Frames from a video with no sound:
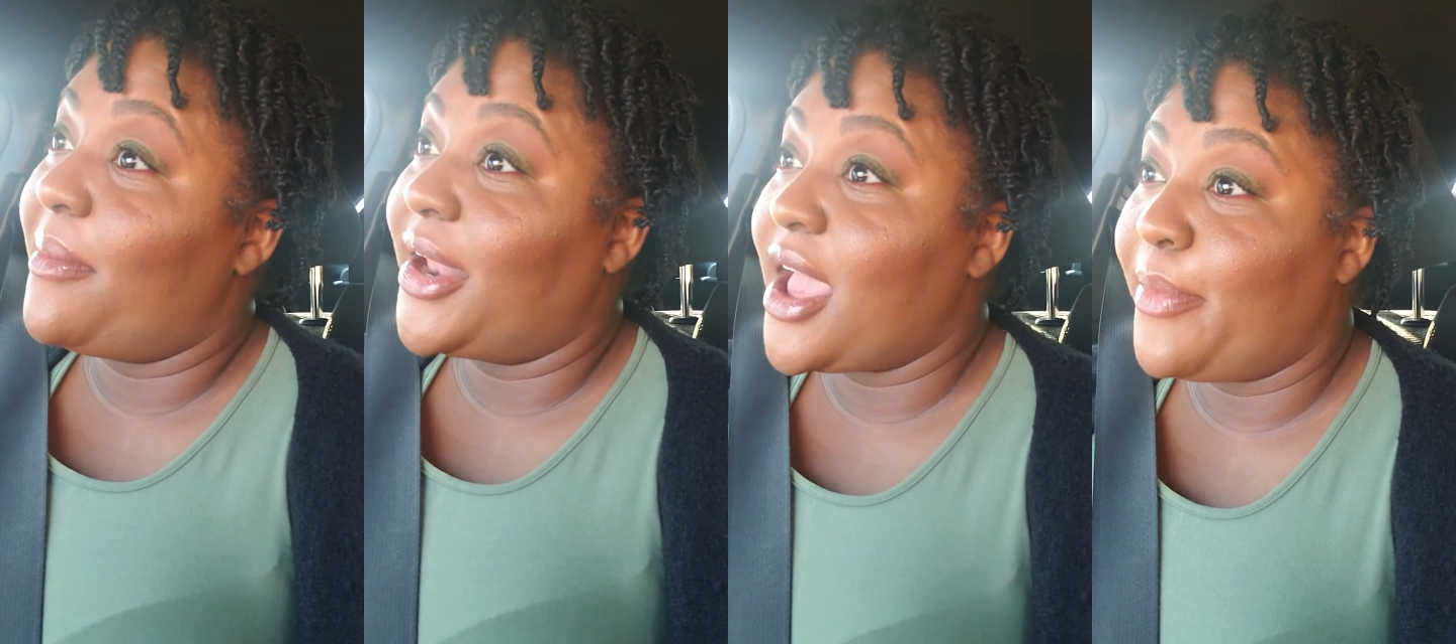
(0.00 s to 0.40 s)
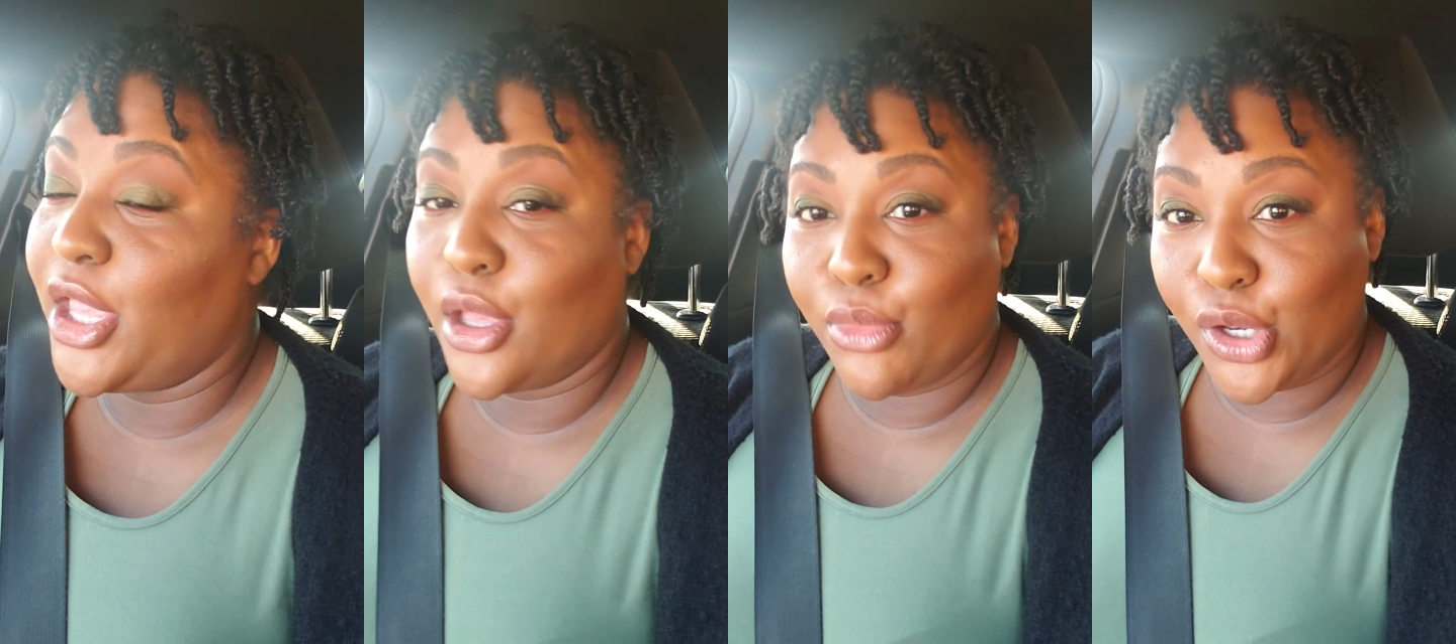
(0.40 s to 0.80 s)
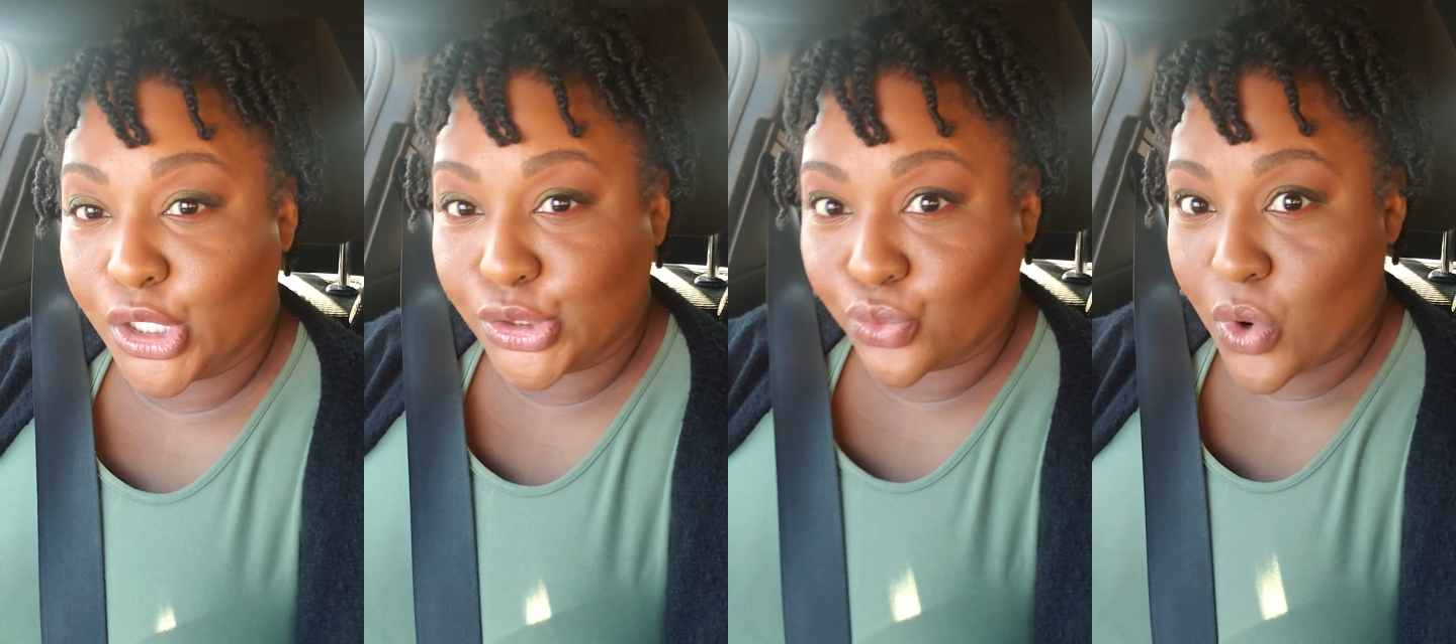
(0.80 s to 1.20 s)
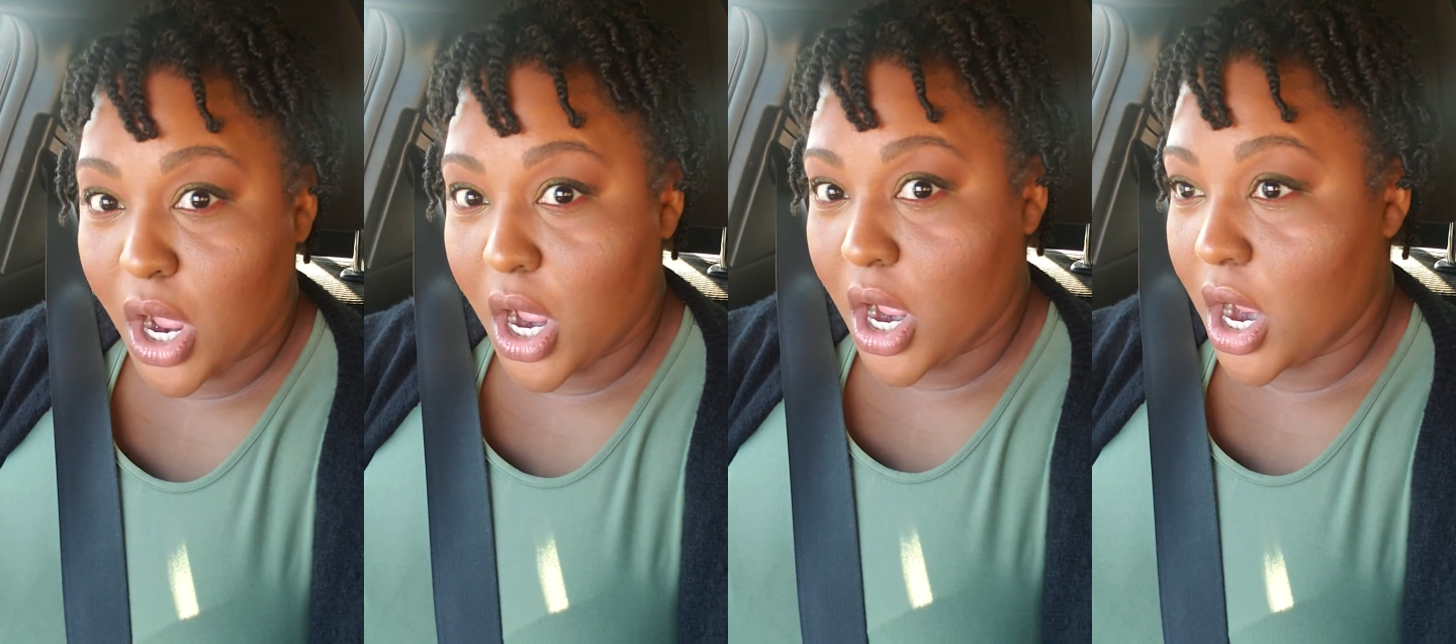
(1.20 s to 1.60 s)
I may not be commuting to
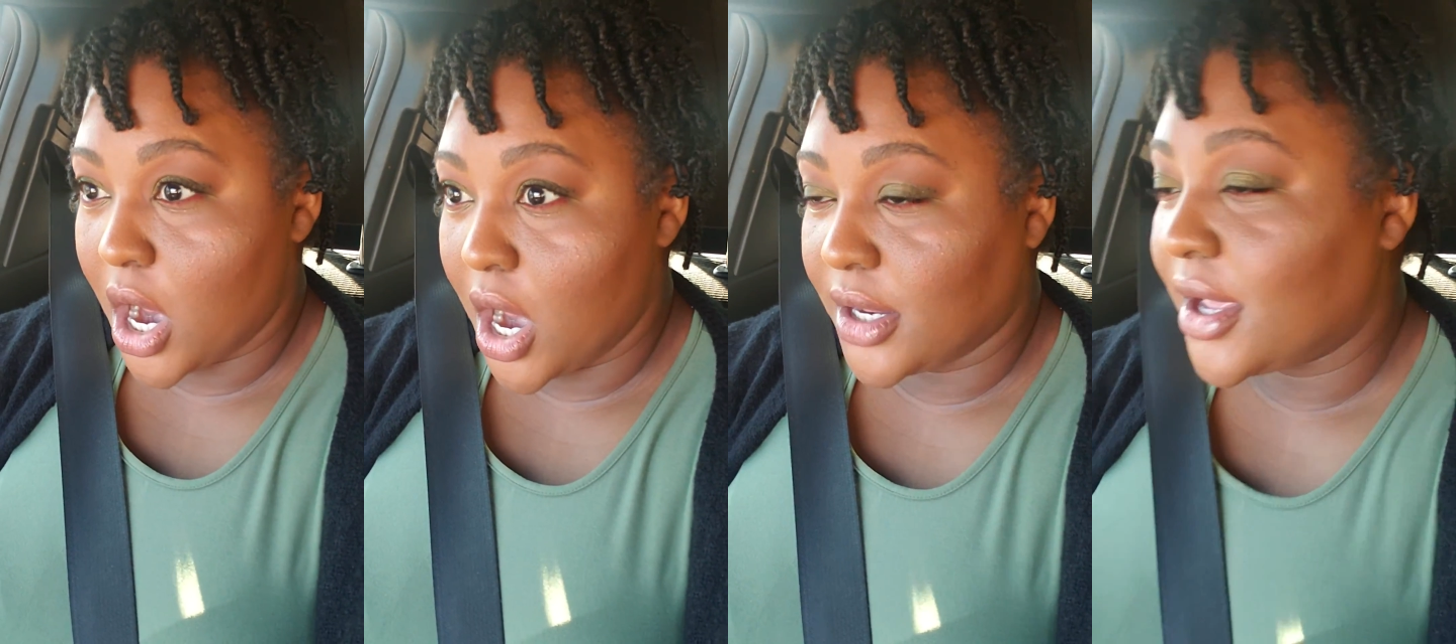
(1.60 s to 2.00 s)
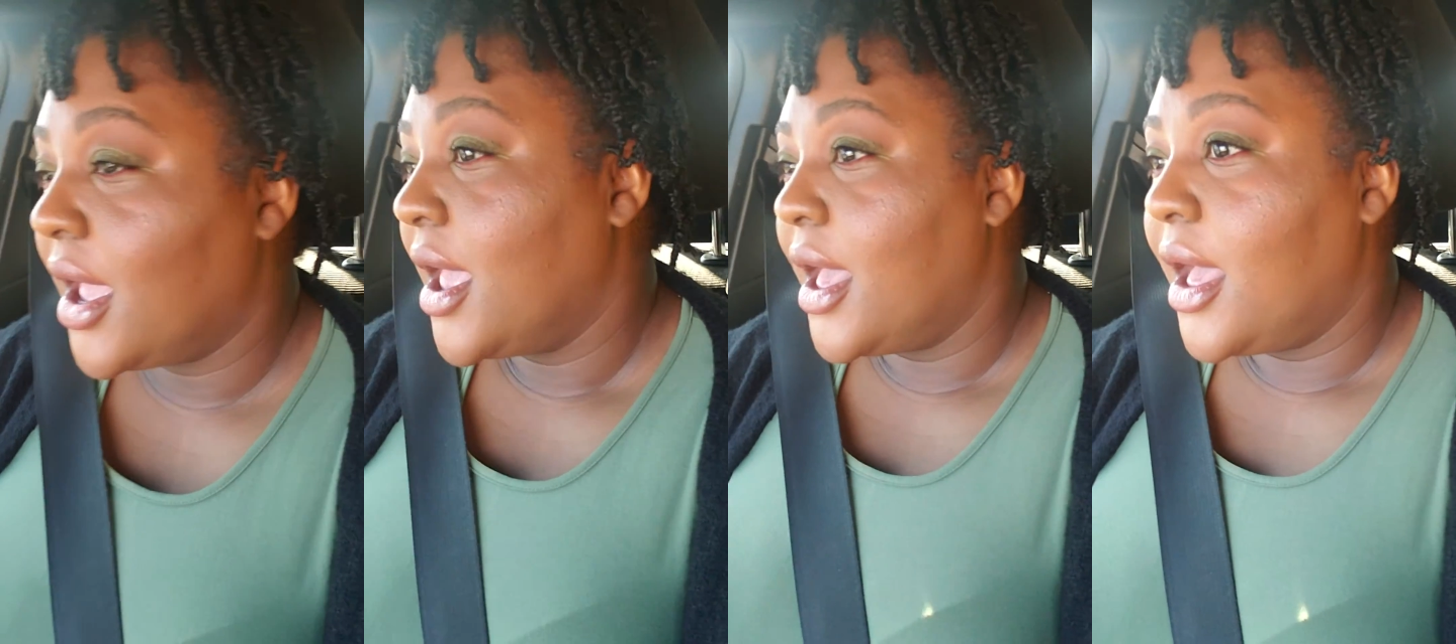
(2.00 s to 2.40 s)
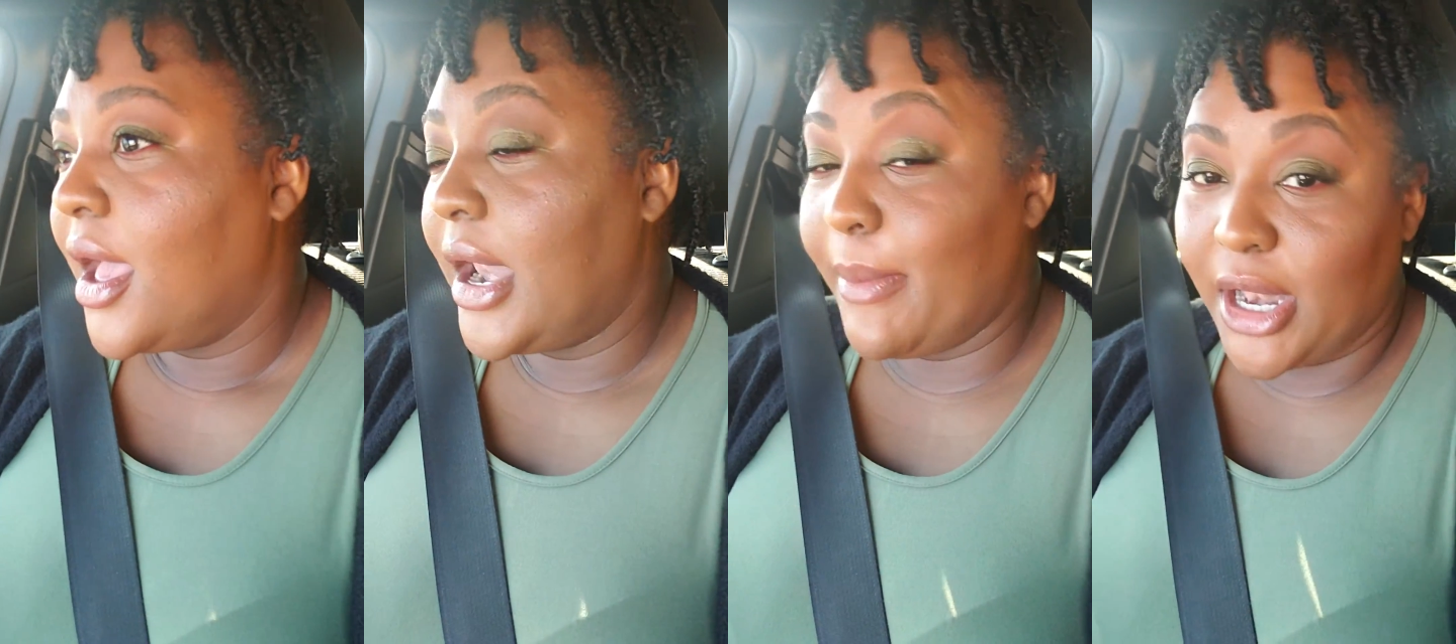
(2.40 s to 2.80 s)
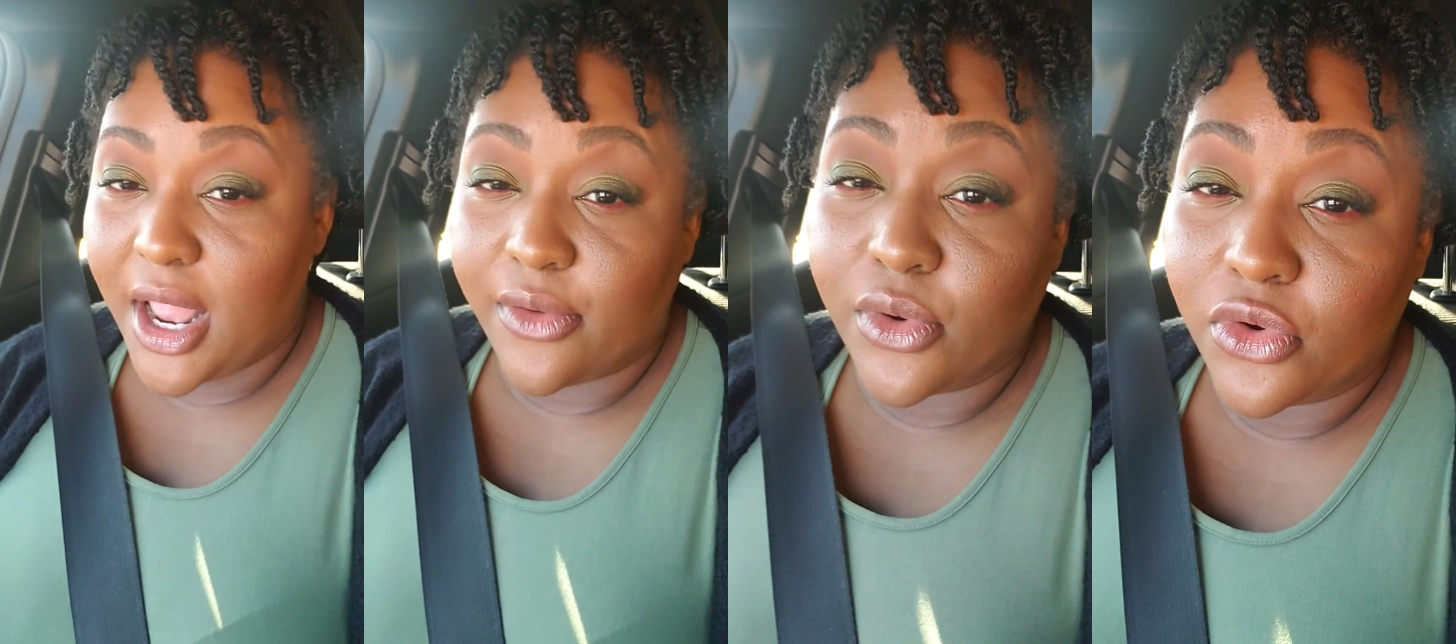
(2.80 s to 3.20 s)
work, and I may not
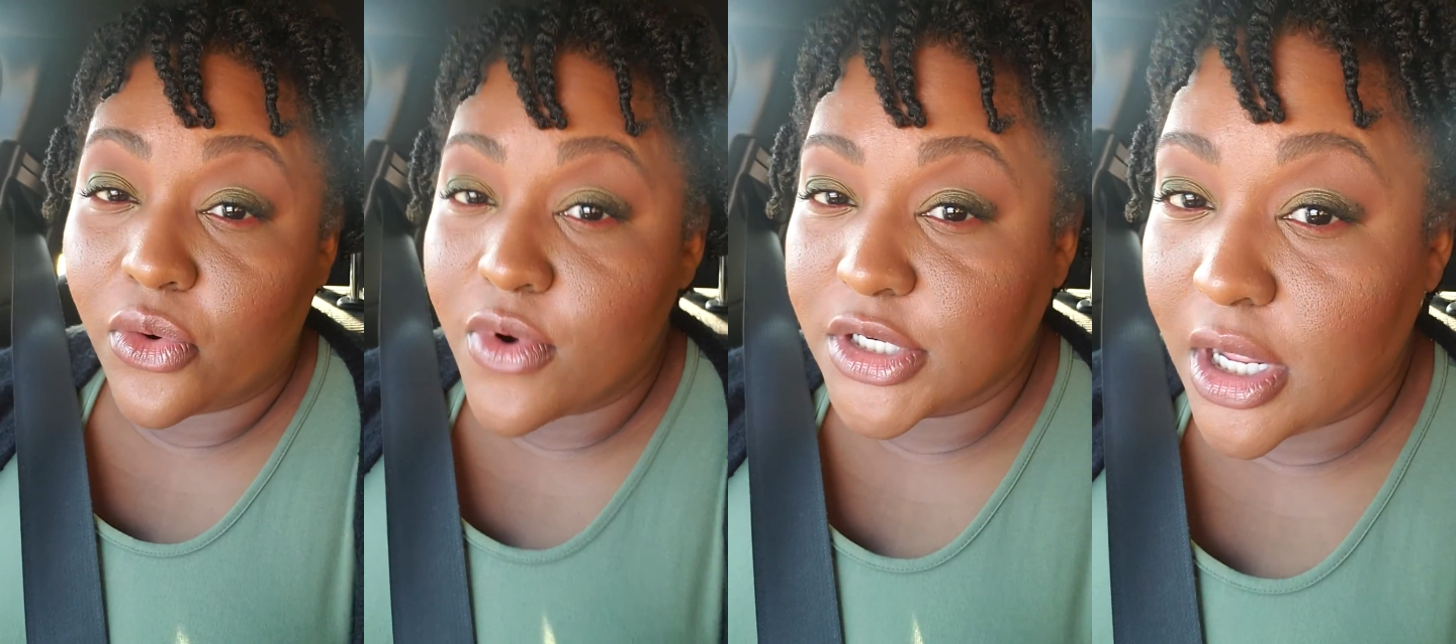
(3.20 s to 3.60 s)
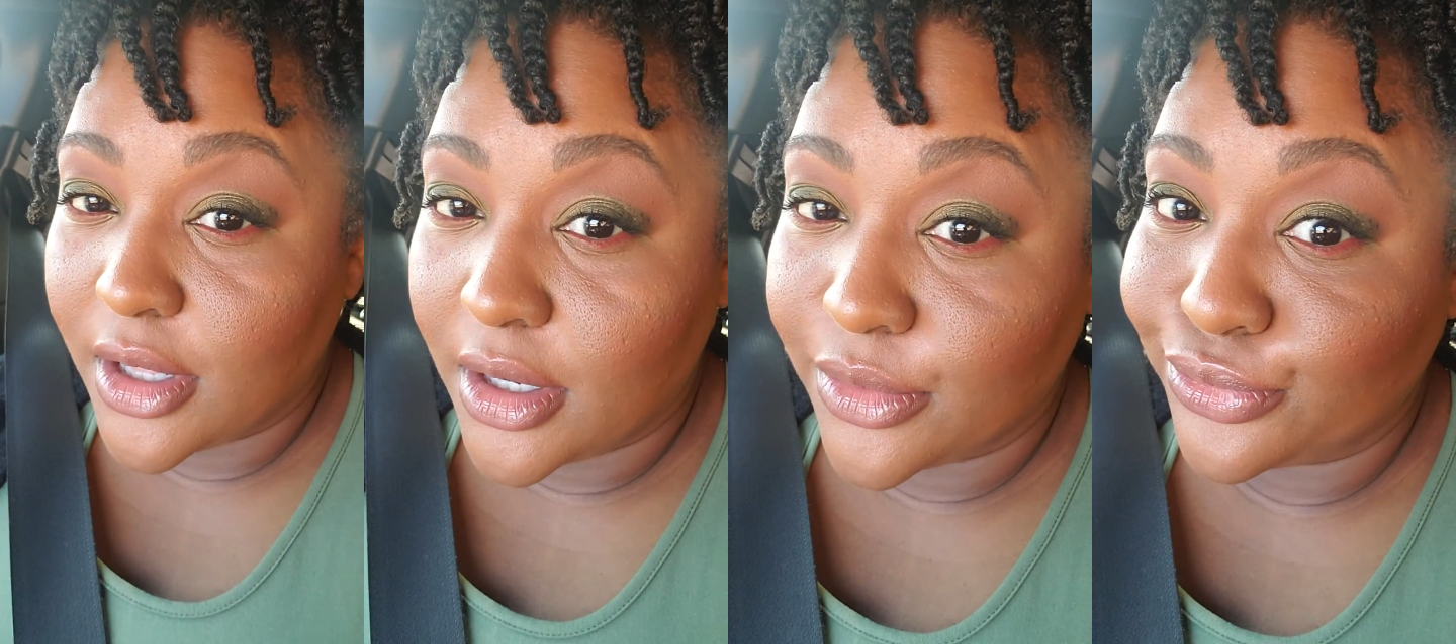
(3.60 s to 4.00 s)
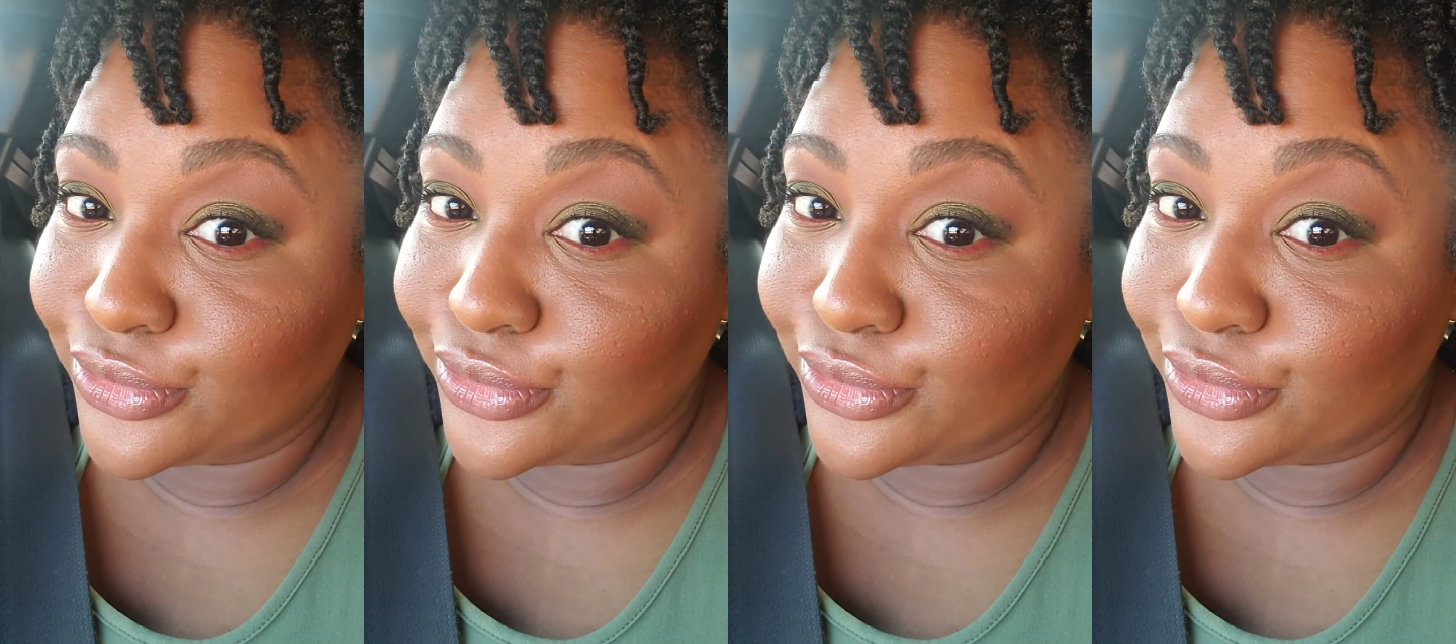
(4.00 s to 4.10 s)
have cool orange eyeliner.